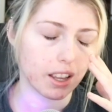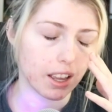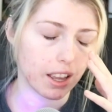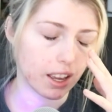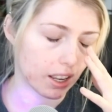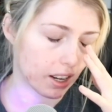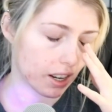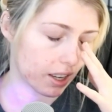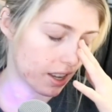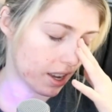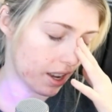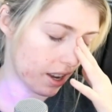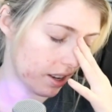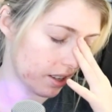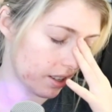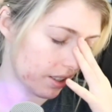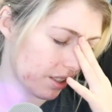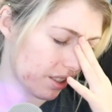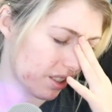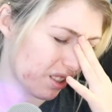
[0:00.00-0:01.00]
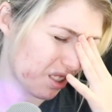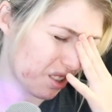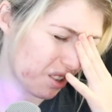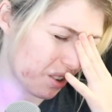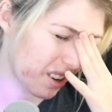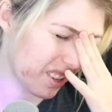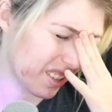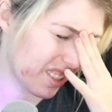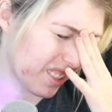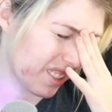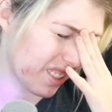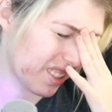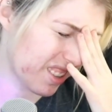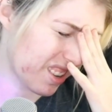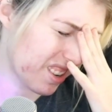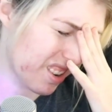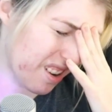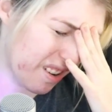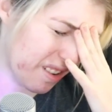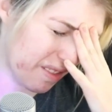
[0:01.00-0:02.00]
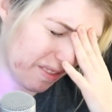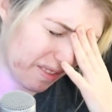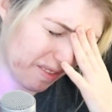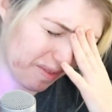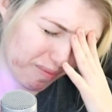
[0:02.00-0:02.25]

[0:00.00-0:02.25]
And I can't stress this enough.